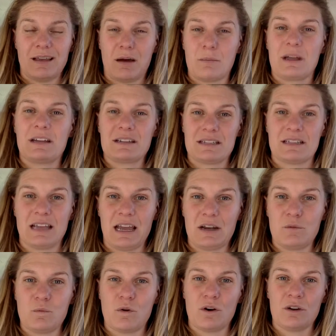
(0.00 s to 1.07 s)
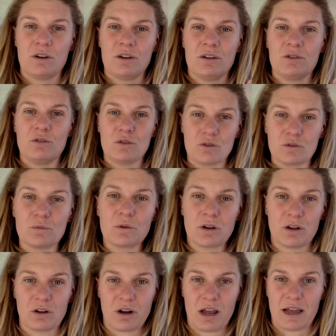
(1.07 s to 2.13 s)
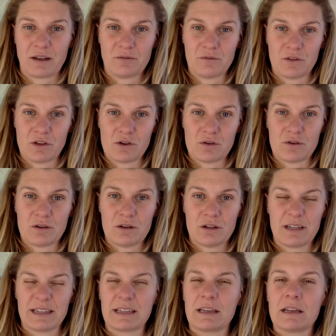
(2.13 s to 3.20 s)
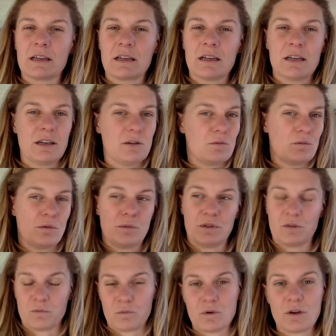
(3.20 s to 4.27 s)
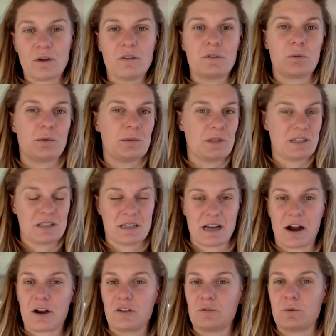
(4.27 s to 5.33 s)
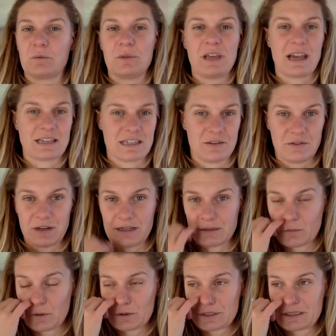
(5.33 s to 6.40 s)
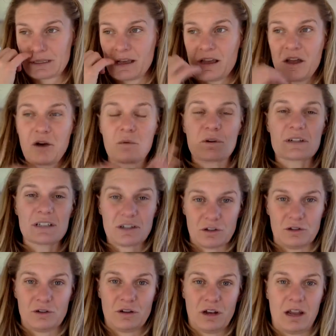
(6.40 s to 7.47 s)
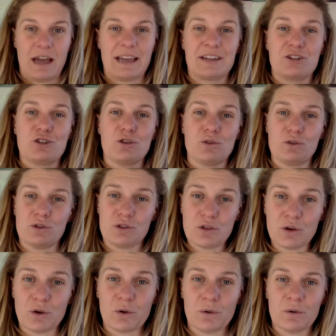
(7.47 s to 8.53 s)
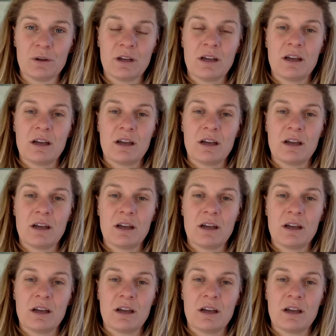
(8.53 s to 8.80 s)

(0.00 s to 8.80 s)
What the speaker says: help me understand what good would look like for you. Like, what would the words, what would the scenarios, what would the activity, what does it look like to you